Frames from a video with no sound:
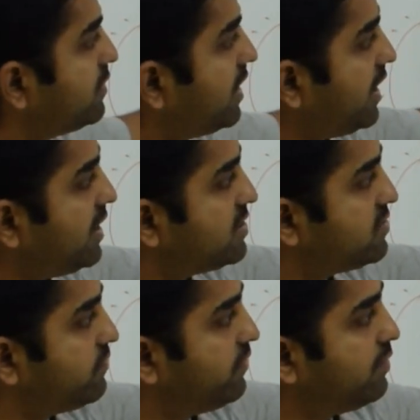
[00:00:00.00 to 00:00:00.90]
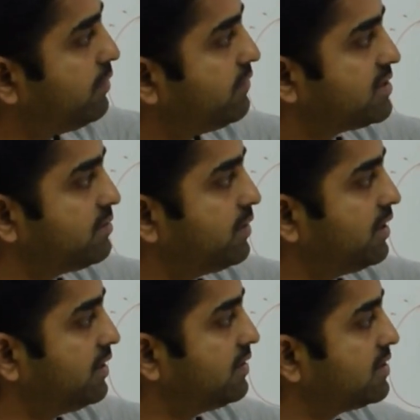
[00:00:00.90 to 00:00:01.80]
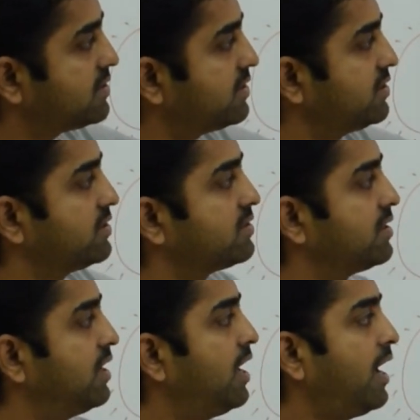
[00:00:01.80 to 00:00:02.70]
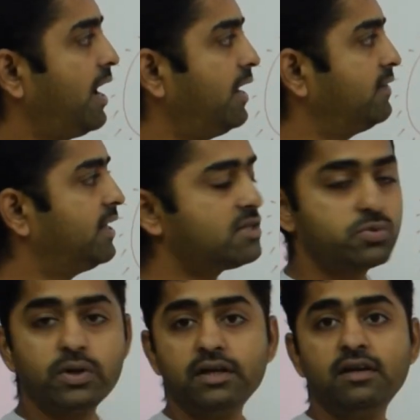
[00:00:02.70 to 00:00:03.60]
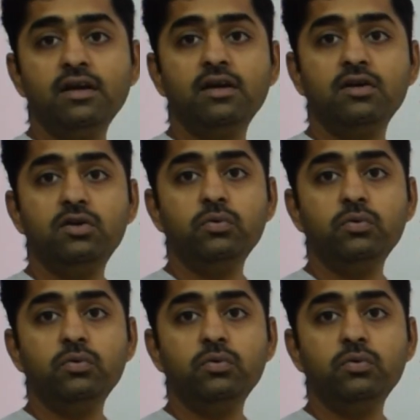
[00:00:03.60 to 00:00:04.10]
the edge will be visible in these regions, and that's why you